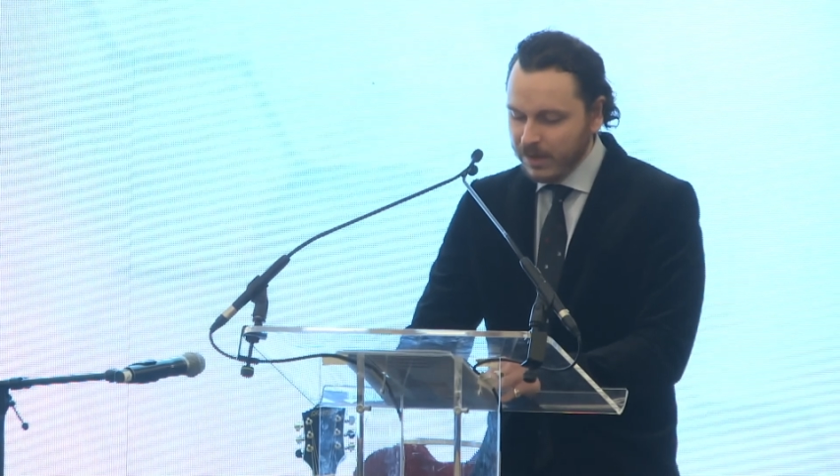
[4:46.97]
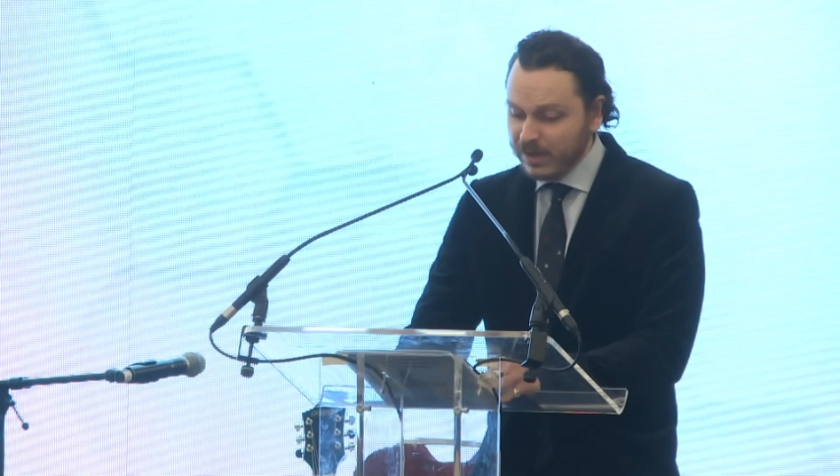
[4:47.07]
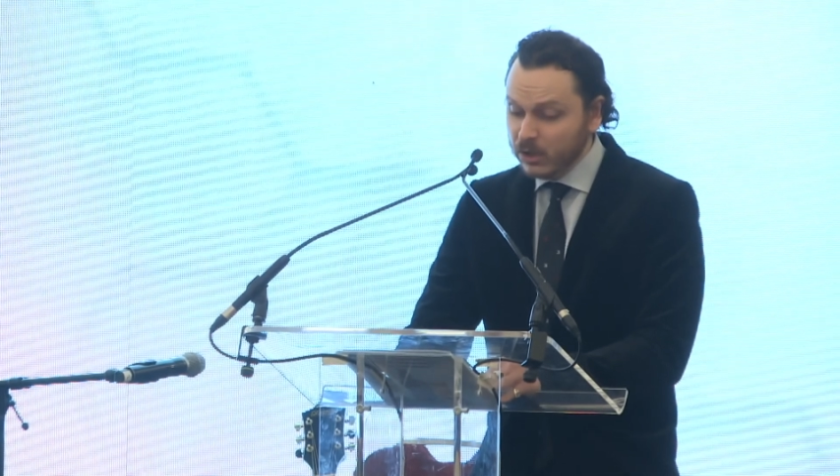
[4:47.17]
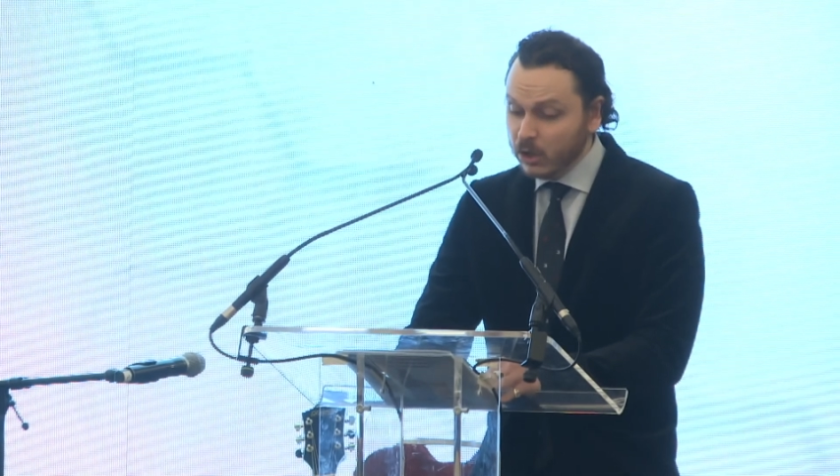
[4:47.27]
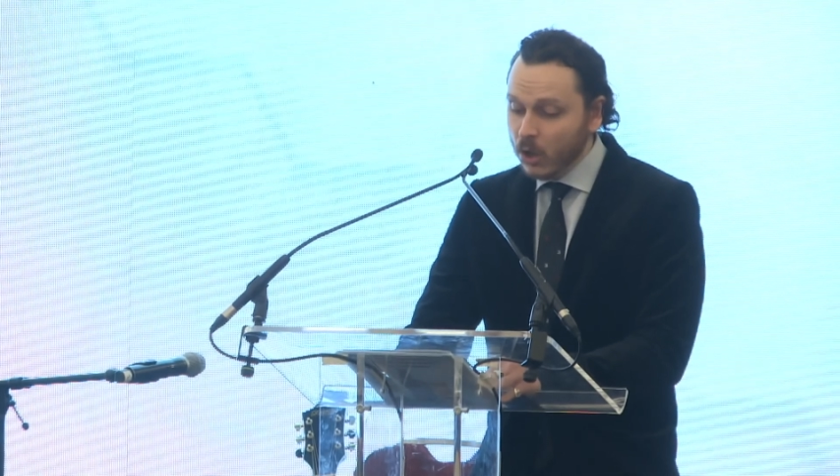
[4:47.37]

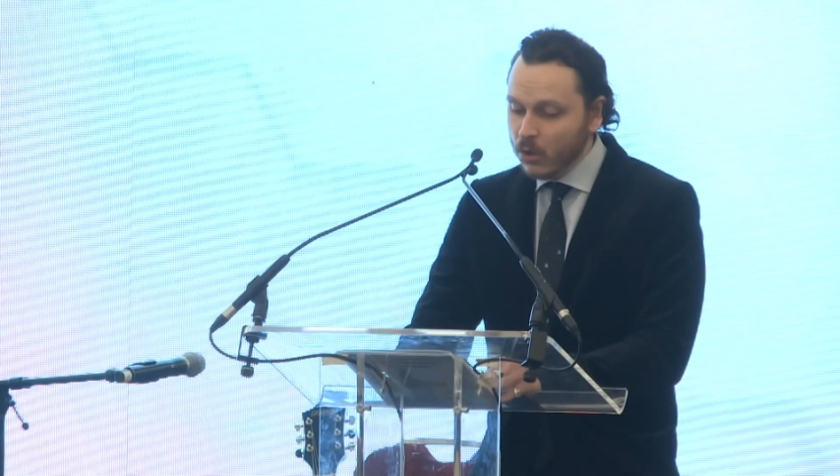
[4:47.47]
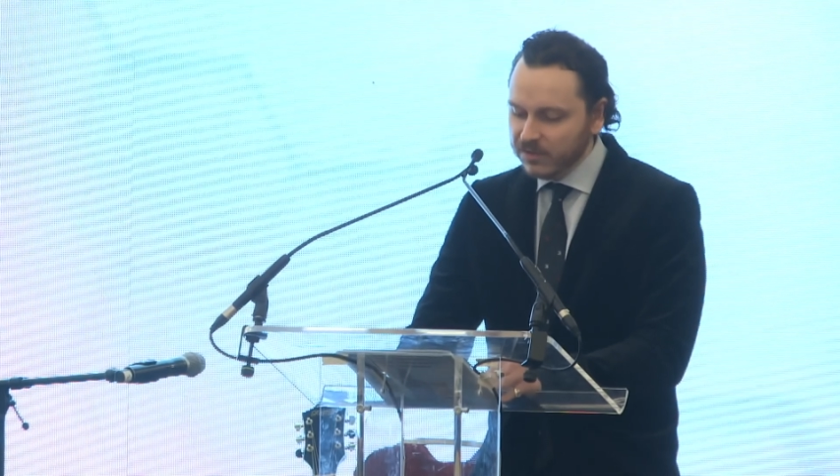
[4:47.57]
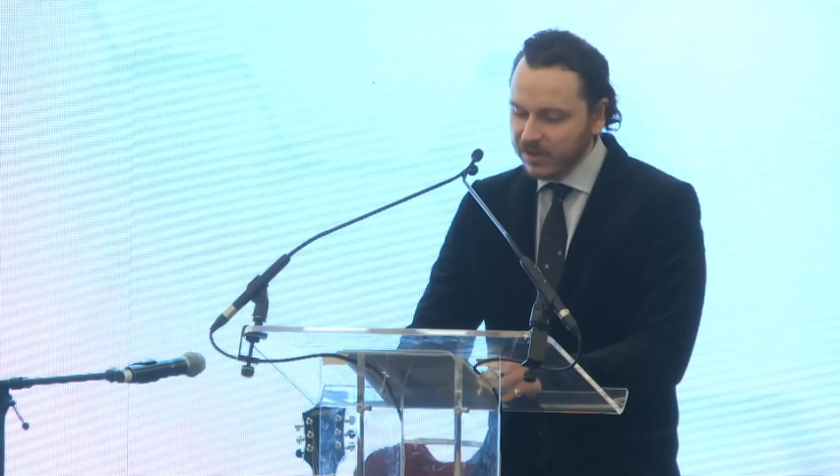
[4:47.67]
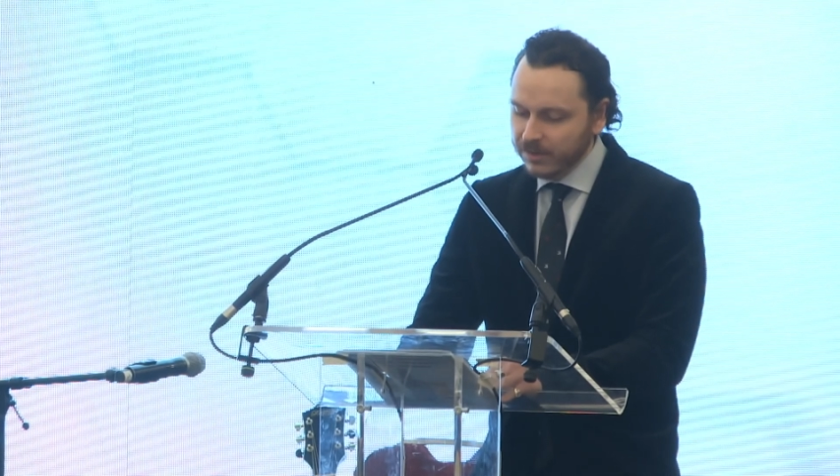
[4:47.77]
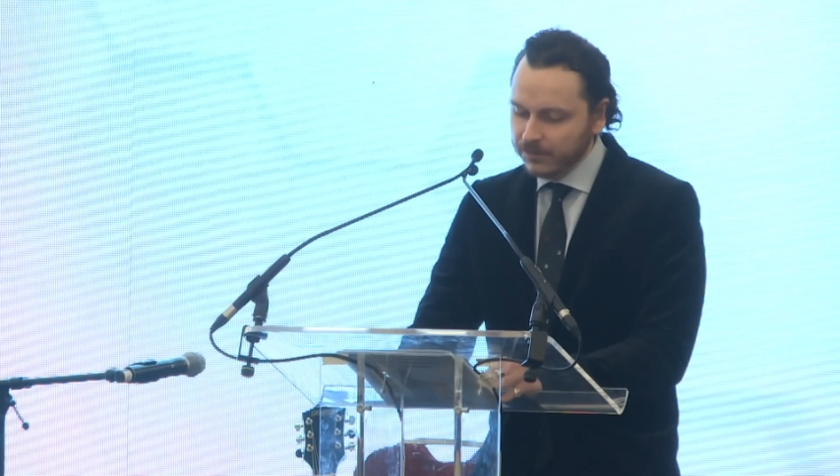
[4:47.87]
In
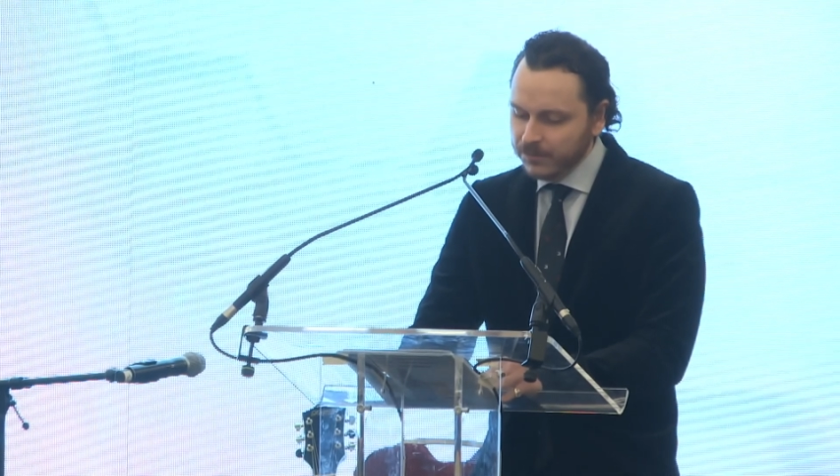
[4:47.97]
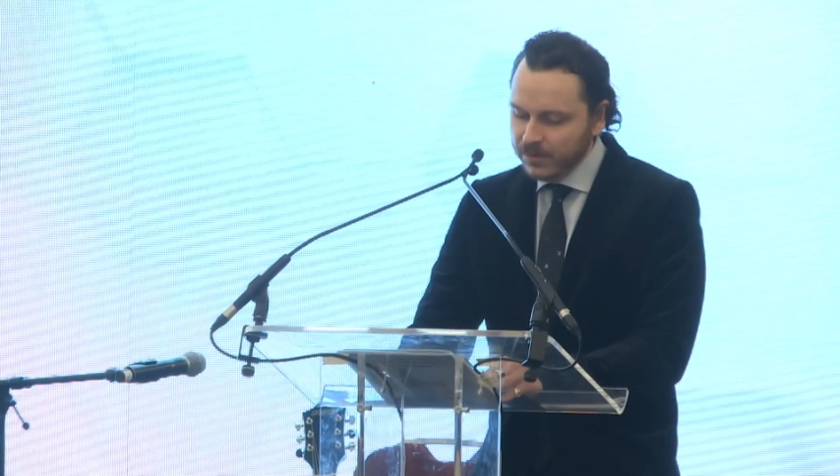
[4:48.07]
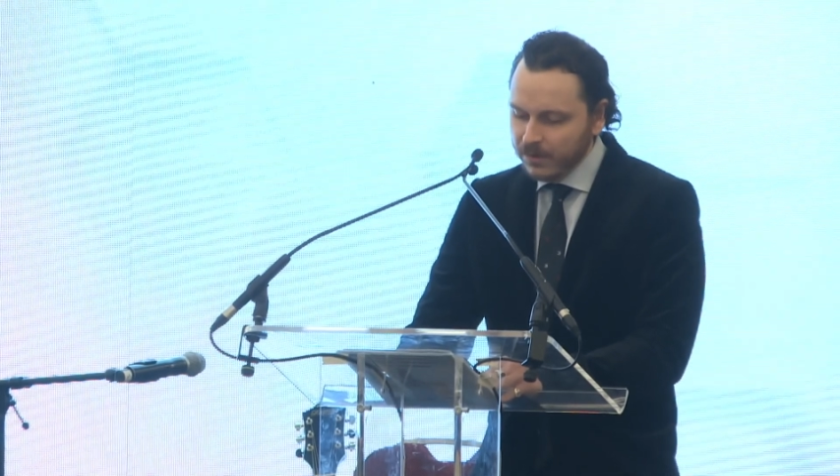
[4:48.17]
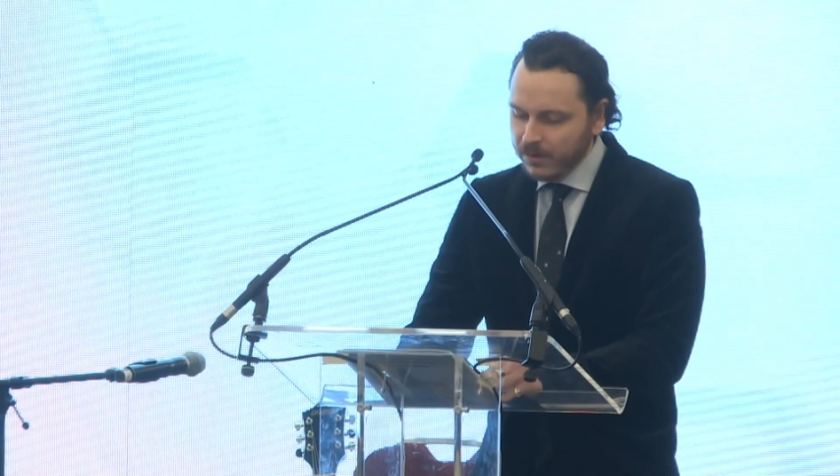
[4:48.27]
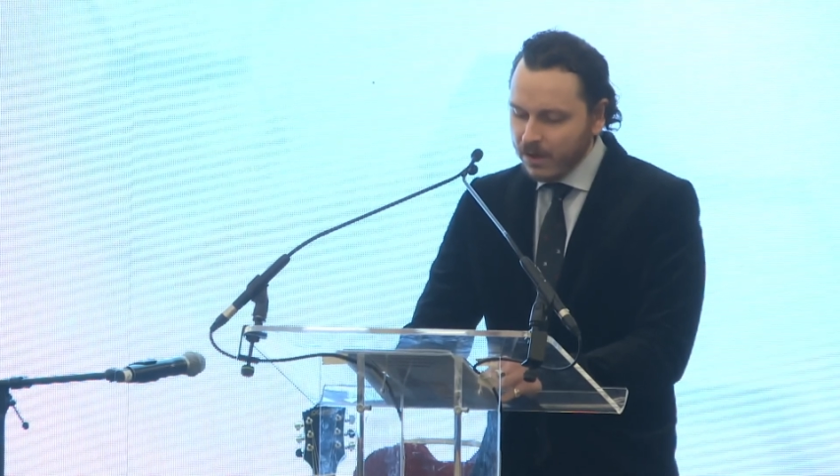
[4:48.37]
closing,
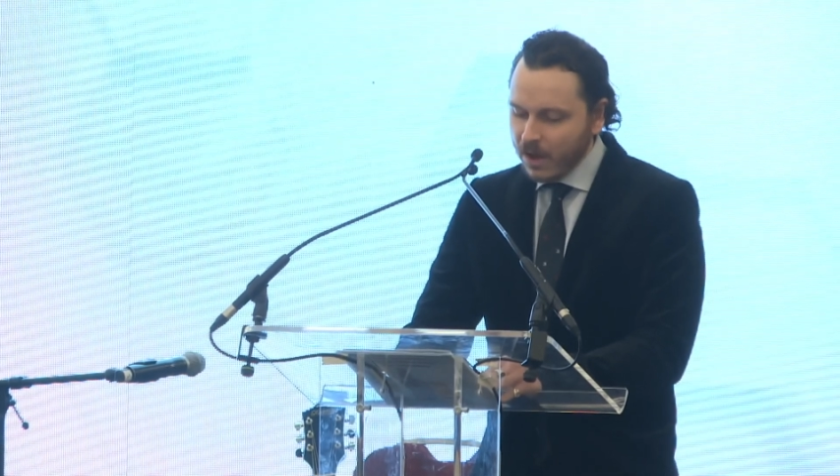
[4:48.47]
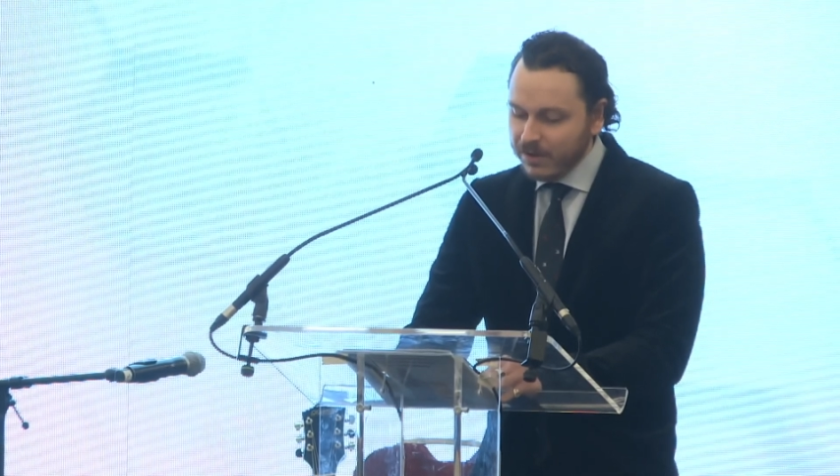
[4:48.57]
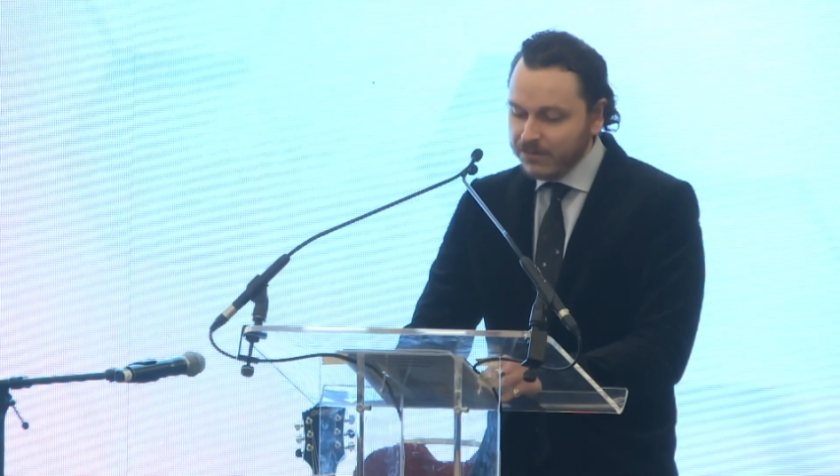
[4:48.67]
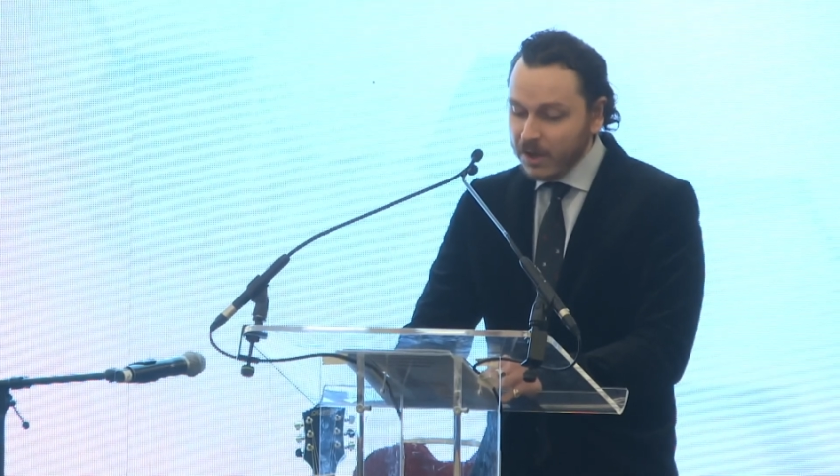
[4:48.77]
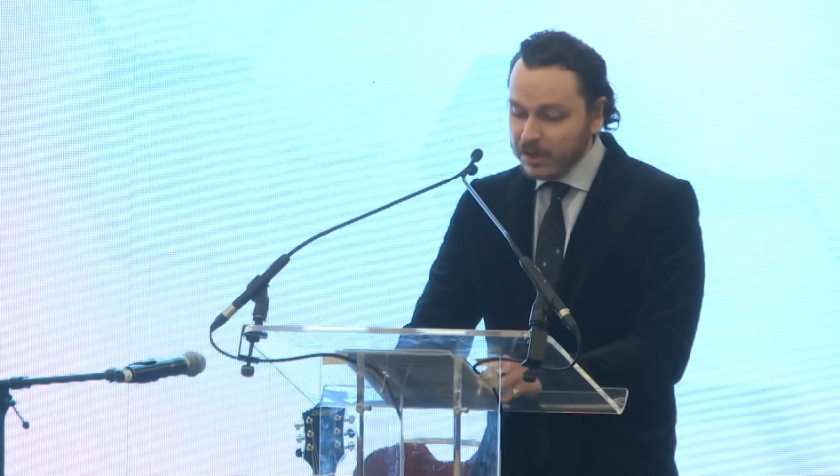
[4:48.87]

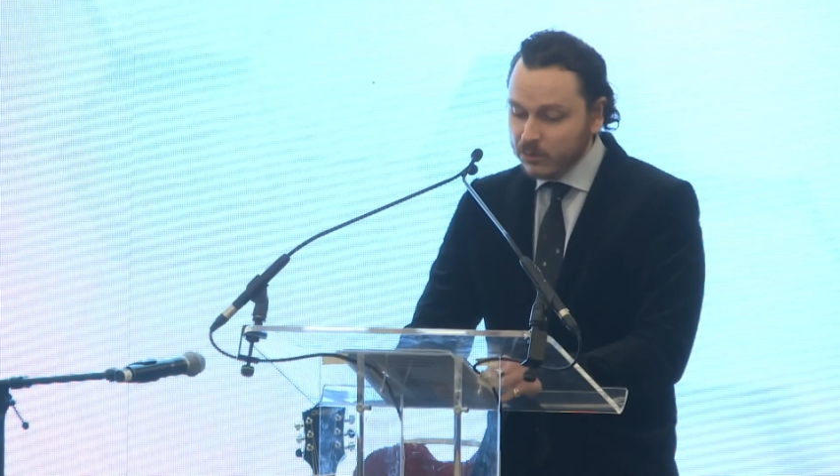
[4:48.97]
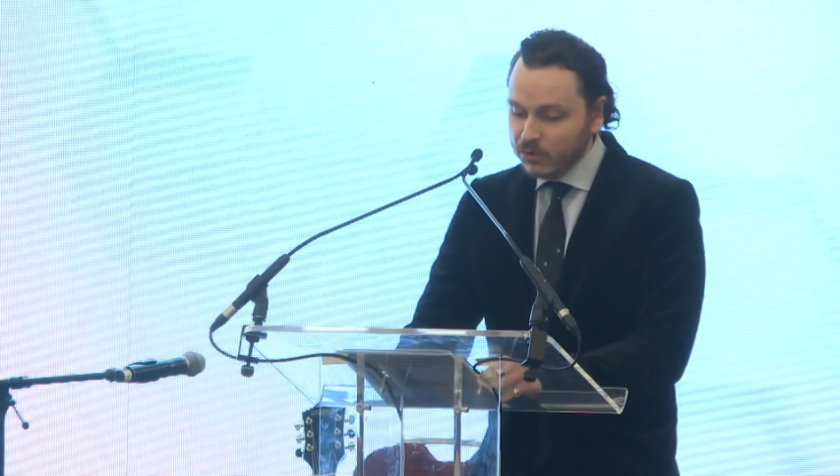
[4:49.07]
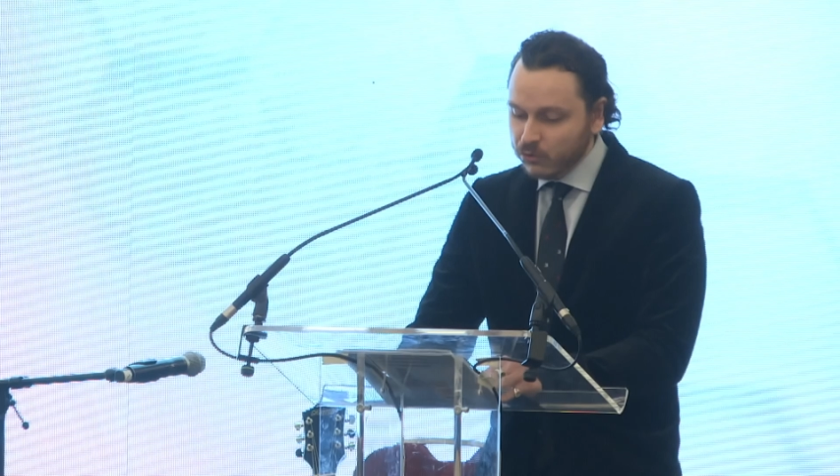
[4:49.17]
I invite you to